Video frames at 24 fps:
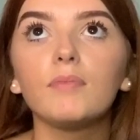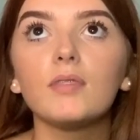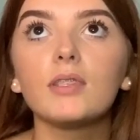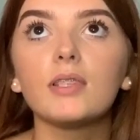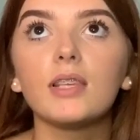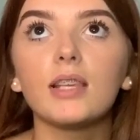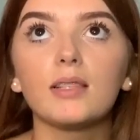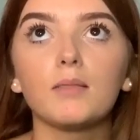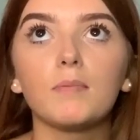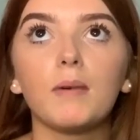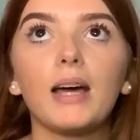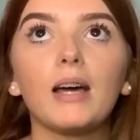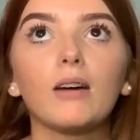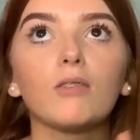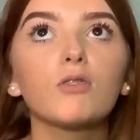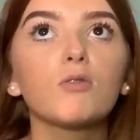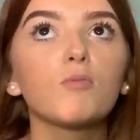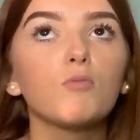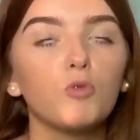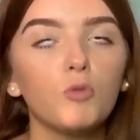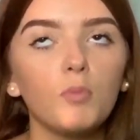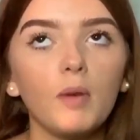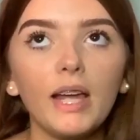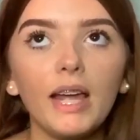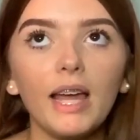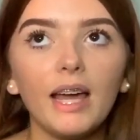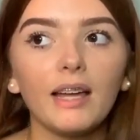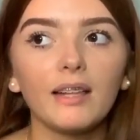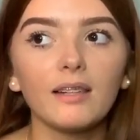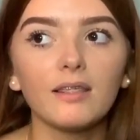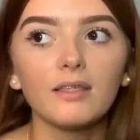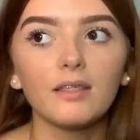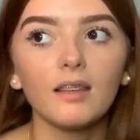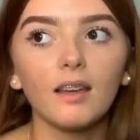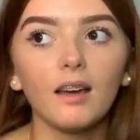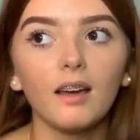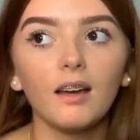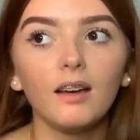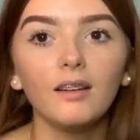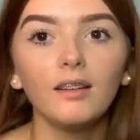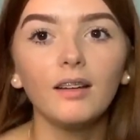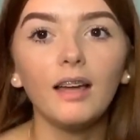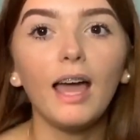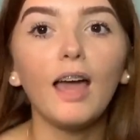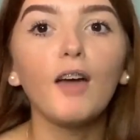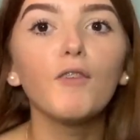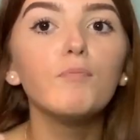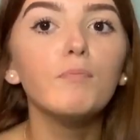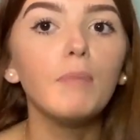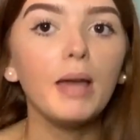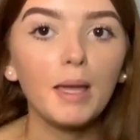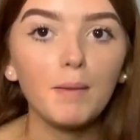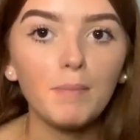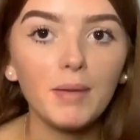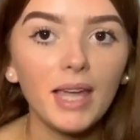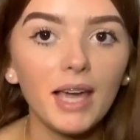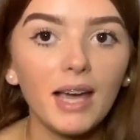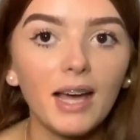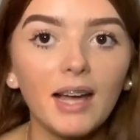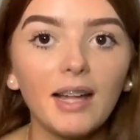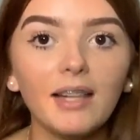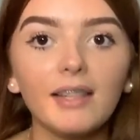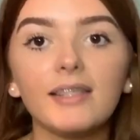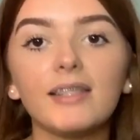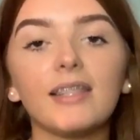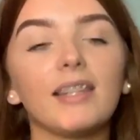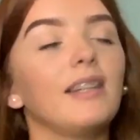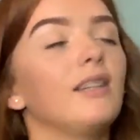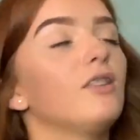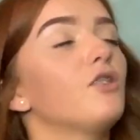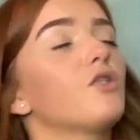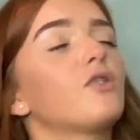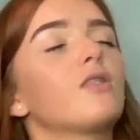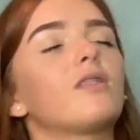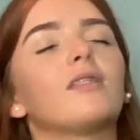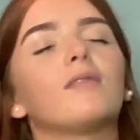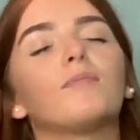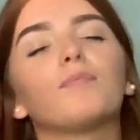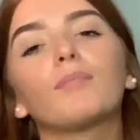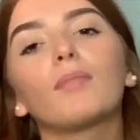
says about how small my hands are. I have baby hands and it just,